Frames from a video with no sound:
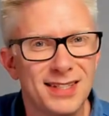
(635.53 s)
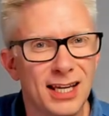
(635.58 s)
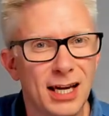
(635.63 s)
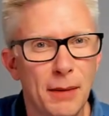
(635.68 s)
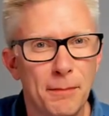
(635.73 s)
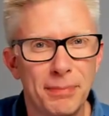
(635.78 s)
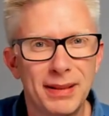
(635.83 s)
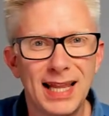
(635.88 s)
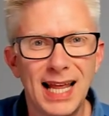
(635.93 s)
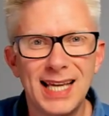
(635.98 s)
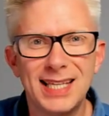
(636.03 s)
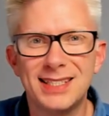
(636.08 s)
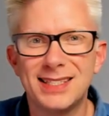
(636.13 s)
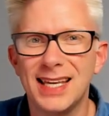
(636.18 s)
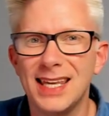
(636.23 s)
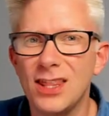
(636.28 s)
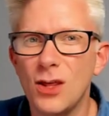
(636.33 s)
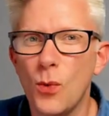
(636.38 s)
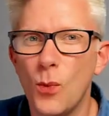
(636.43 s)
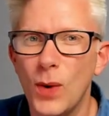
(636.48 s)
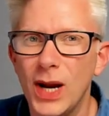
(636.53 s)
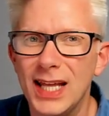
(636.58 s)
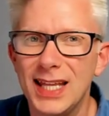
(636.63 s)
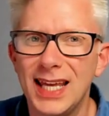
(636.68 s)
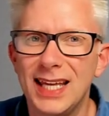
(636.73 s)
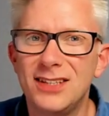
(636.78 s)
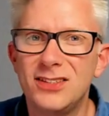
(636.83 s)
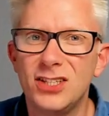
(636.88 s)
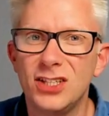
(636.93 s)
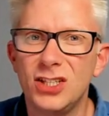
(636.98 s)
the complexity that we
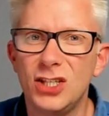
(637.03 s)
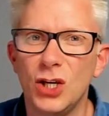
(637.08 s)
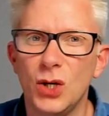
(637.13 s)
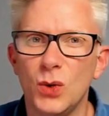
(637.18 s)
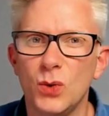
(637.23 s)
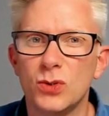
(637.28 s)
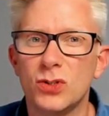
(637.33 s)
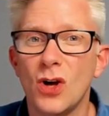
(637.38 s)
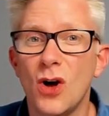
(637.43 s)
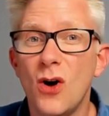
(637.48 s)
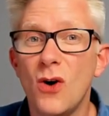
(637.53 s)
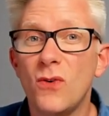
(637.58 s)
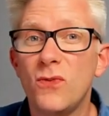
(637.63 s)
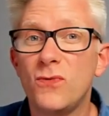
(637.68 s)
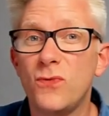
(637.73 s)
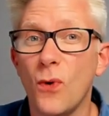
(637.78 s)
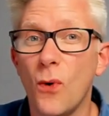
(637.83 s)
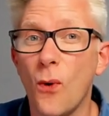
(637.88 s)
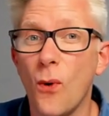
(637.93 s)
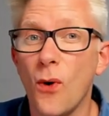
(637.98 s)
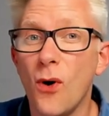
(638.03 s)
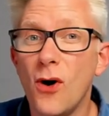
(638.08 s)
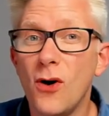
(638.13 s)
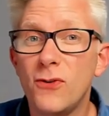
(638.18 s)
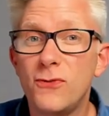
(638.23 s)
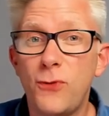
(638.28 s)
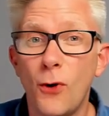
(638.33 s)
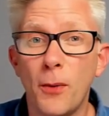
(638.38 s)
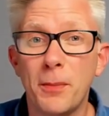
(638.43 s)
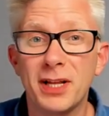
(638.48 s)
need to use for
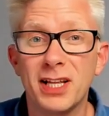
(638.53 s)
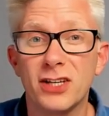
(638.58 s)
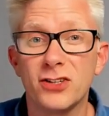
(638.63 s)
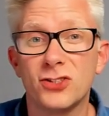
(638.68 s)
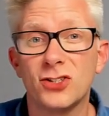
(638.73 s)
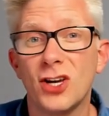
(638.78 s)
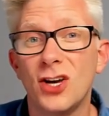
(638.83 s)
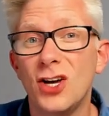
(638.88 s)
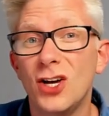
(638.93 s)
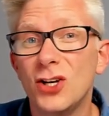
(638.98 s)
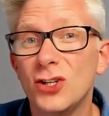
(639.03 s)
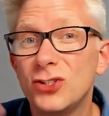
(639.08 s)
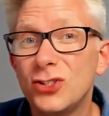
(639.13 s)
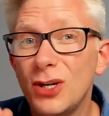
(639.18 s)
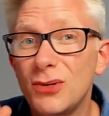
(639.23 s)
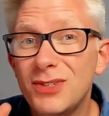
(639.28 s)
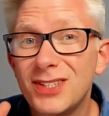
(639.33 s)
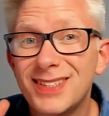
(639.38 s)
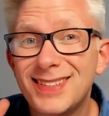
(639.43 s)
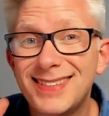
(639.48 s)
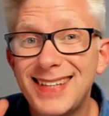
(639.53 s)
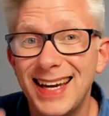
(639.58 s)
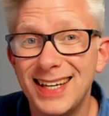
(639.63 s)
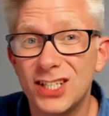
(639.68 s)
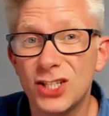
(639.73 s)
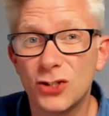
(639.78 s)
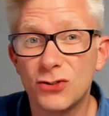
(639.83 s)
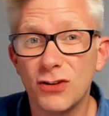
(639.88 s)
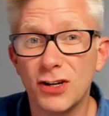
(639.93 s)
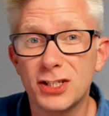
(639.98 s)
formulas. So does data
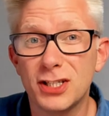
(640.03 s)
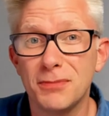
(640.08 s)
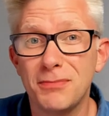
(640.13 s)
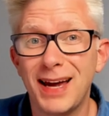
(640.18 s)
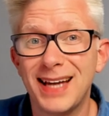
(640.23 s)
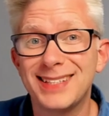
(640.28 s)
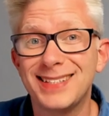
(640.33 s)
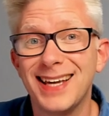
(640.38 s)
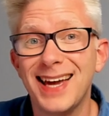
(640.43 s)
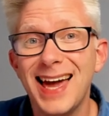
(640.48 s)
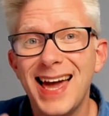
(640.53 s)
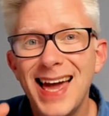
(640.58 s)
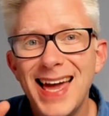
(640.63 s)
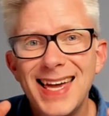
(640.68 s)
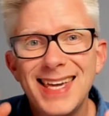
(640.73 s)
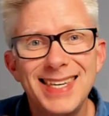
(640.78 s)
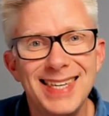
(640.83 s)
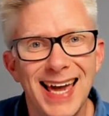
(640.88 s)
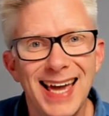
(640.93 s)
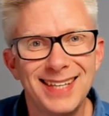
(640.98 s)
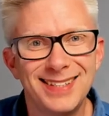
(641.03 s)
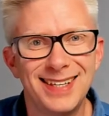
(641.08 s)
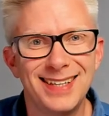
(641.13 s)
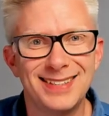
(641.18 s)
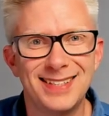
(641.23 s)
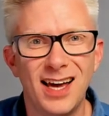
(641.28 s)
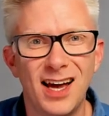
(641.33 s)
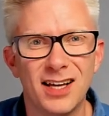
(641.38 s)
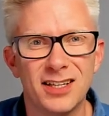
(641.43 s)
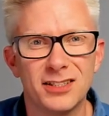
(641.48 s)
structure matter? Yes, it
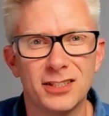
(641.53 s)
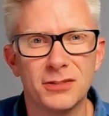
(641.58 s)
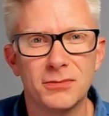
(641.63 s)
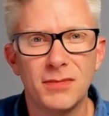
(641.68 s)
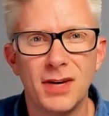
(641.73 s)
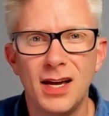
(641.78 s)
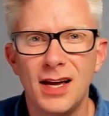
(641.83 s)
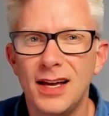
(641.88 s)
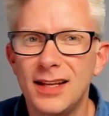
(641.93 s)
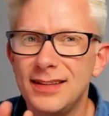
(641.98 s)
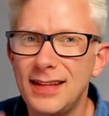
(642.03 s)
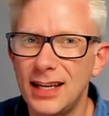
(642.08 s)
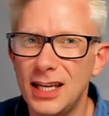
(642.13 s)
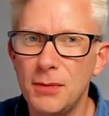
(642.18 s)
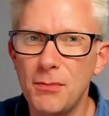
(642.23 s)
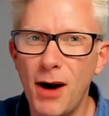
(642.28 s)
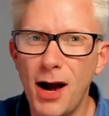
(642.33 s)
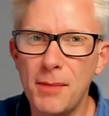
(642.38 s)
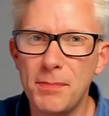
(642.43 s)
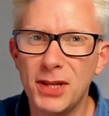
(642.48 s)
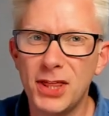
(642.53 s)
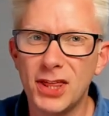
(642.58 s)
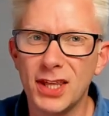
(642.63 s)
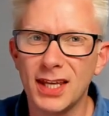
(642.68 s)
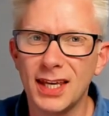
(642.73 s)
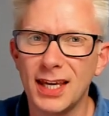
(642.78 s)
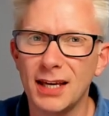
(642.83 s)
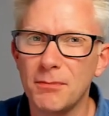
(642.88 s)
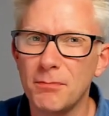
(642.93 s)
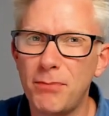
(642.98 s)
does. Now you might be
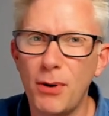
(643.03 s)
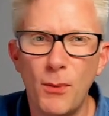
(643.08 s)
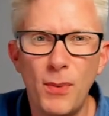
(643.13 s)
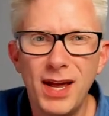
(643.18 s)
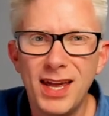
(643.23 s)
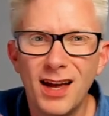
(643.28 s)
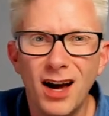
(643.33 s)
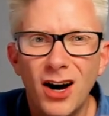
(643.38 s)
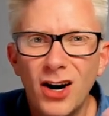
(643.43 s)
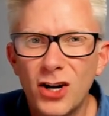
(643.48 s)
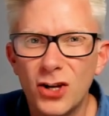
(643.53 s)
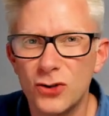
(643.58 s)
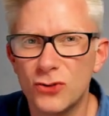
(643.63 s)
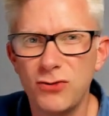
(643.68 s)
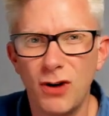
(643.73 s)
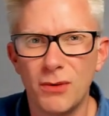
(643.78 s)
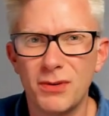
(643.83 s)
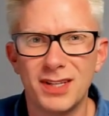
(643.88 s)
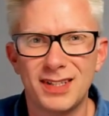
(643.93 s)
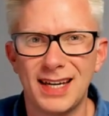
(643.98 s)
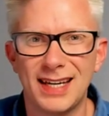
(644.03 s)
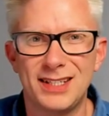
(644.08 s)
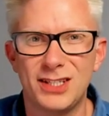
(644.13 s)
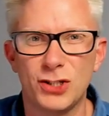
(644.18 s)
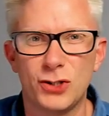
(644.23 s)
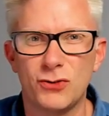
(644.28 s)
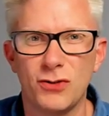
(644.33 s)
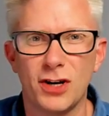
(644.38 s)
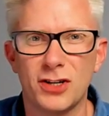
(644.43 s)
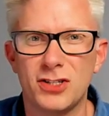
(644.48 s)
thinking, but we can't control the data
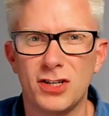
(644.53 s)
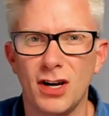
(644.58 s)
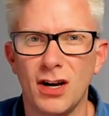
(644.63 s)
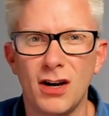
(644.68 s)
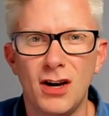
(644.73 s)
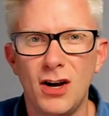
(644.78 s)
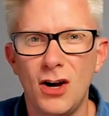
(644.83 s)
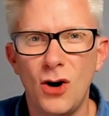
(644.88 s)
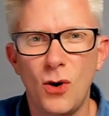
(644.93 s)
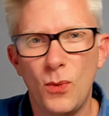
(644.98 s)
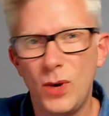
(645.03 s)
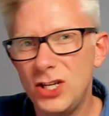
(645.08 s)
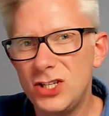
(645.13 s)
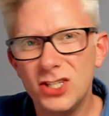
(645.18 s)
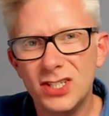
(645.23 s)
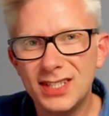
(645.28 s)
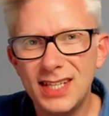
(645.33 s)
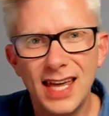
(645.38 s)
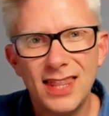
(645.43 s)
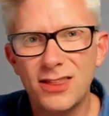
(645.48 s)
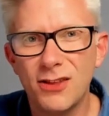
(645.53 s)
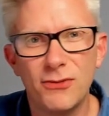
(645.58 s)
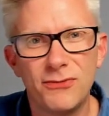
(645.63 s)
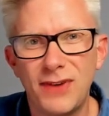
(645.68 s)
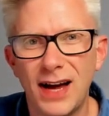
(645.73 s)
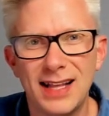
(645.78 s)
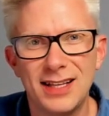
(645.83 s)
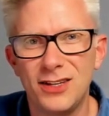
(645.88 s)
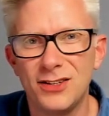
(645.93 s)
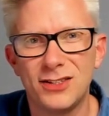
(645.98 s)
structure. We just get the
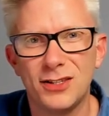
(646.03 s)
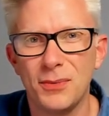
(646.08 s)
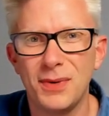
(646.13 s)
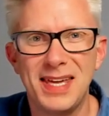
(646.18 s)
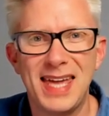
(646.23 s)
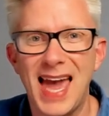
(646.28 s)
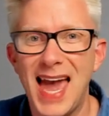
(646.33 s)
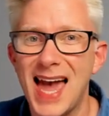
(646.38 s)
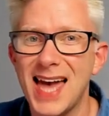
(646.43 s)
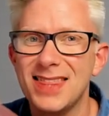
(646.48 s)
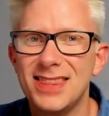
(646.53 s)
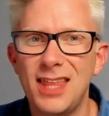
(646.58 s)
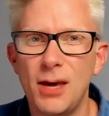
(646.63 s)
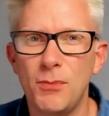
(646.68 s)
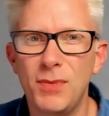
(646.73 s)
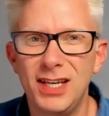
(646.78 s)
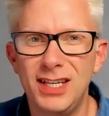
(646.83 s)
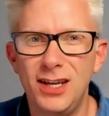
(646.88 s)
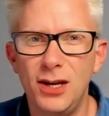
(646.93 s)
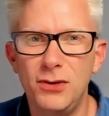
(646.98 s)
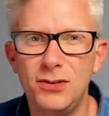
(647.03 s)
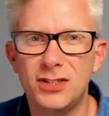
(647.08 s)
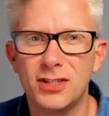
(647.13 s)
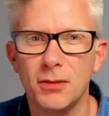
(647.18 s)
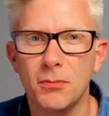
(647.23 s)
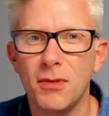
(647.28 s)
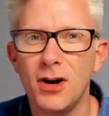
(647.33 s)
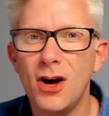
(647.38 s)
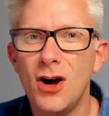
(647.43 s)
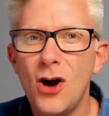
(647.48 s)
values that we get and then we use
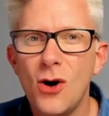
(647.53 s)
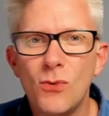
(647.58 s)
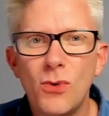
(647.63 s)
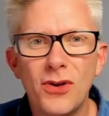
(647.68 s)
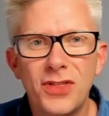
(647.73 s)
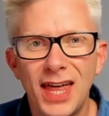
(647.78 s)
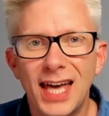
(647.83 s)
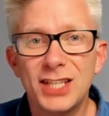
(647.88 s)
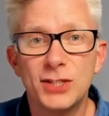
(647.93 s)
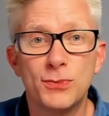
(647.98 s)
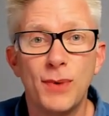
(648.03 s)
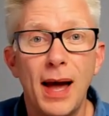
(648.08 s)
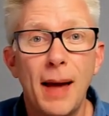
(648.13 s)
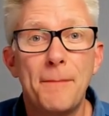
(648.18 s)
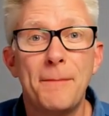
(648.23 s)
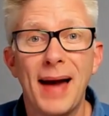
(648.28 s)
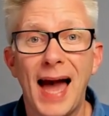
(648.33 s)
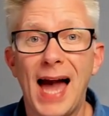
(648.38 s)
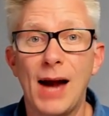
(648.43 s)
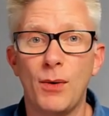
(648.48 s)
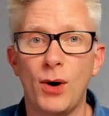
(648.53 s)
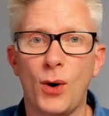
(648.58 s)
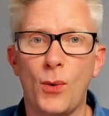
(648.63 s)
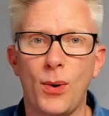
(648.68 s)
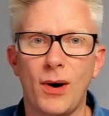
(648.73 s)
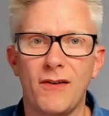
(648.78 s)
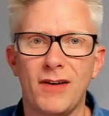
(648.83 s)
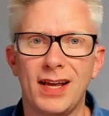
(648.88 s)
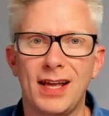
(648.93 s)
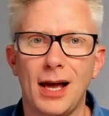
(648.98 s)
them. Well, that's where Power
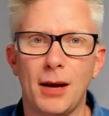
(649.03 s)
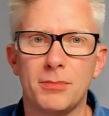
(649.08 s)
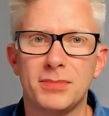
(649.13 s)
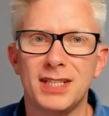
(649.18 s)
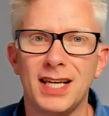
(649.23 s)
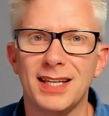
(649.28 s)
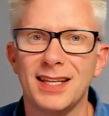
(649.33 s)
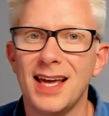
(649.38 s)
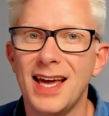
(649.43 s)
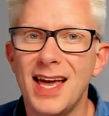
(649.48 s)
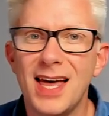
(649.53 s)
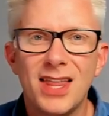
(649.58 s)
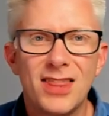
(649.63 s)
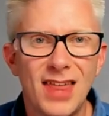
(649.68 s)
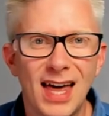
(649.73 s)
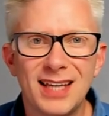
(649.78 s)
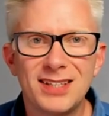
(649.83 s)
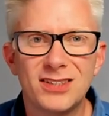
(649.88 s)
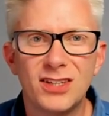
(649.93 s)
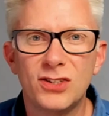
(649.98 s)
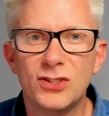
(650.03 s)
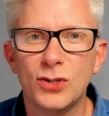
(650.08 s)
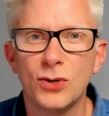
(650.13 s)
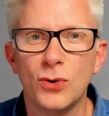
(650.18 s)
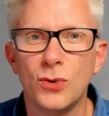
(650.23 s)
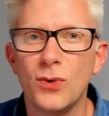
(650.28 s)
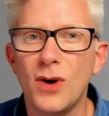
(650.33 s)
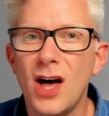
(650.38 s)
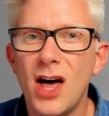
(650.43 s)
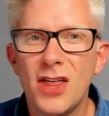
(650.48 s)
Query comes in. That's the
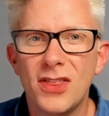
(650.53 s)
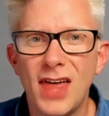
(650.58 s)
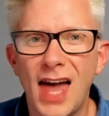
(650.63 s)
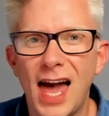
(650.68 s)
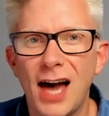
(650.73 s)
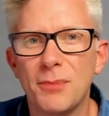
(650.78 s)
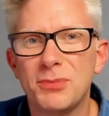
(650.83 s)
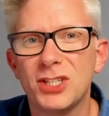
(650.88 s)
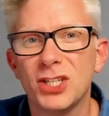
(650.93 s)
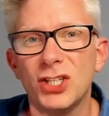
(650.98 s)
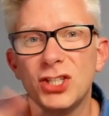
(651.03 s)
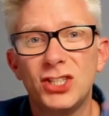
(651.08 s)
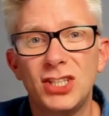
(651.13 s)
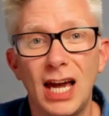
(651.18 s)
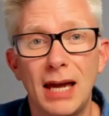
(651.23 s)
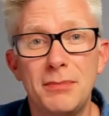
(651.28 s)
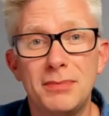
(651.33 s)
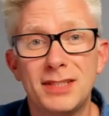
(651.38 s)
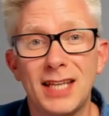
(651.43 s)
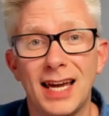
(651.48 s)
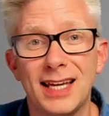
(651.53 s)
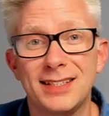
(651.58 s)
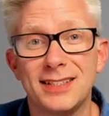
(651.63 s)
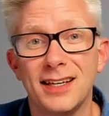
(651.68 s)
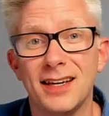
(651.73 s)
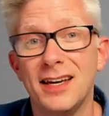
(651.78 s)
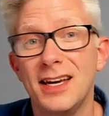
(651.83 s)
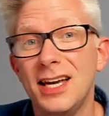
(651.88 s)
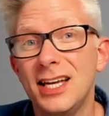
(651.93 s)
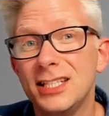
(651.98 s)
tool that helps us shape
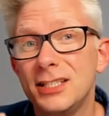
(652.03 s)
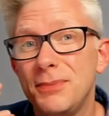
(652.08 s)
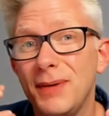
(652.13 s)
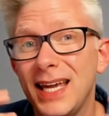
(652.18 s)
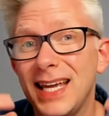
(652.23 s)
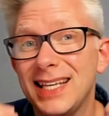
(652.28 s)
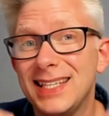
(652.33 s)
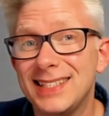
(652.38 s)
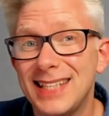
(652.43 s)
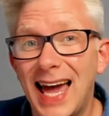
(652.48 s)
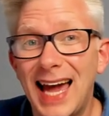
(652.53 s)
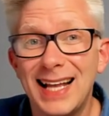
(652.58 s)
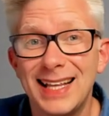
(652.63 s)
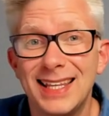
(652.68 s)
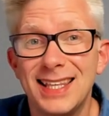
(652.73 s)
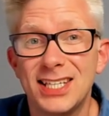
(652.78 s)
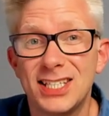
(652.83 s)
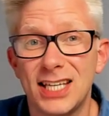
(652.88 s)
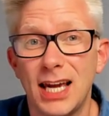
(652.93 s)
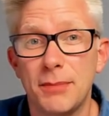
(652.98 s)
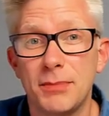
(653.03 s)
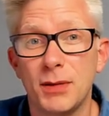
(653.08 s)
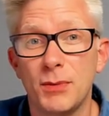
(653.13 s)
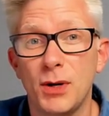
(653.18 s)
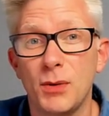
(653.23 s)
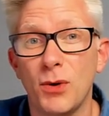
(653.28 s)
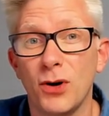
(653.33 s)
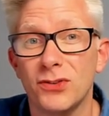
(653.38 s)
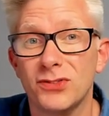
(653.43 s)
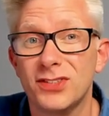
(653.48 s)
data to be exactly the shape that we
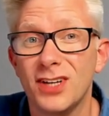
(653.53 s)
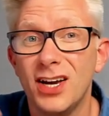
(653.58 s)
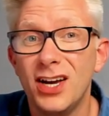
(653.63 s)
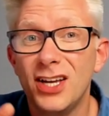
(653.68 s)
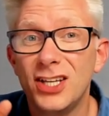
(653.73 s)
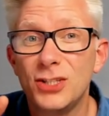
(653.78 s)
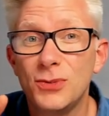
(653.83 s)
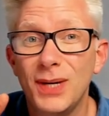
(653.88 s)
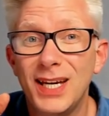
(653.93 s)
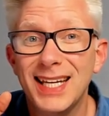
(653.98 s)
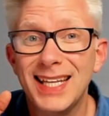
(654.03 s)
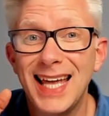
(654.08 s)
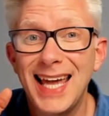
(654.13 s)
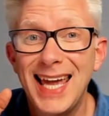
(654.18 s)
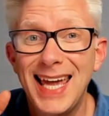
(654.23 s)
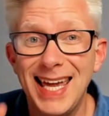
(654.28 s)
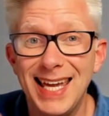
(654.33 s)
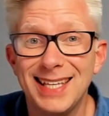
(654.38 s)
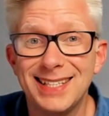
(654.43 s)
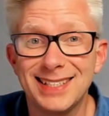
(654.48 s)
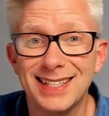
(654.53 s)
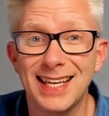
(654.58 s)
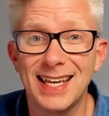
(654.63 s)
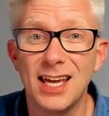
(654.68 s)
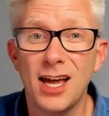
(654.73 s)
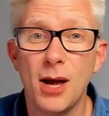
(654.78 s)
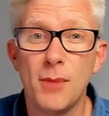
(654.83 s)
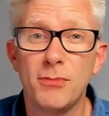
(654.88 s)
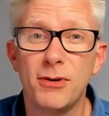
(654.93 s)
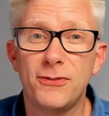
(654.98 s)
want so we can easily
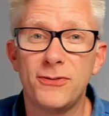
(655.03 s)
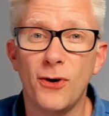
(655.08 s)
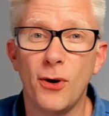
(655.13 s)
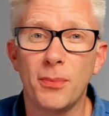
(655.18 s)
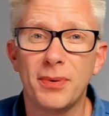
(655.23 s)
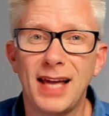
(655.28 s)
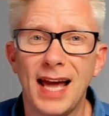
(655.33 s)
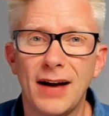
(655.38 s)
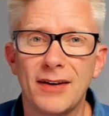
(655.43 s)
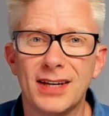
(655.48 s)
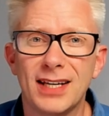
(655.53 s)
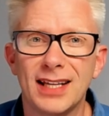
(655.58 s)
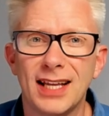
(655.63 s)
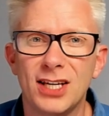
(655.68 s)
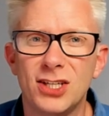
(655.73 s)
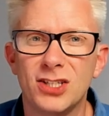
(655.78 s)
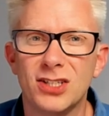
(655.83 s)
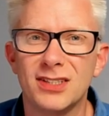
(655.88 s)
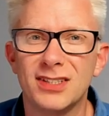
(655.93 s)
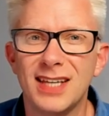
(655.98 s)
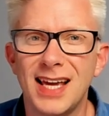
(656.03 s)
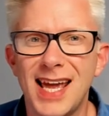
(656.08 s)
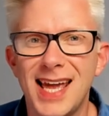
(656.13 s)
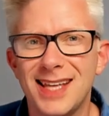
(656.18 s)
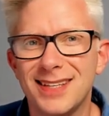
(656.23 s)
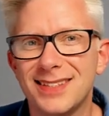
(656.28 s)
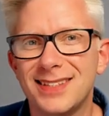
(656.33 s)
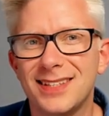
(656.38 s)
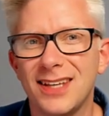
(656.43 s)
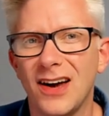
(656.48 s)
perform calculations
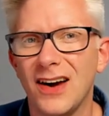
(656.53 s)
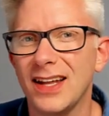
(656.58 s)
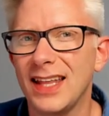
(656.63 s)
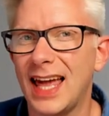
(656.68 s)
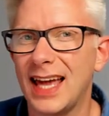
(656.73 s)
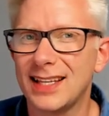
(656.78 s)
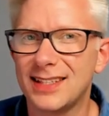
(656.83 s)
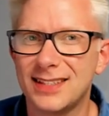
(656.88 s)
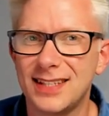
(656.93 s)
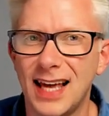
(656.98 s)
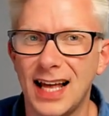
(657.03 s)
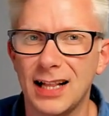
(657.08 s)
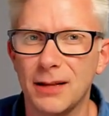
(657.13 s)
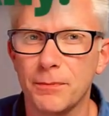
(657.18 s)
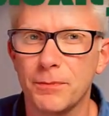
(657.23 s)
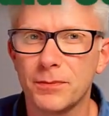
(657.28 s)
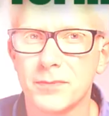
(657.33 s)
inside Excel.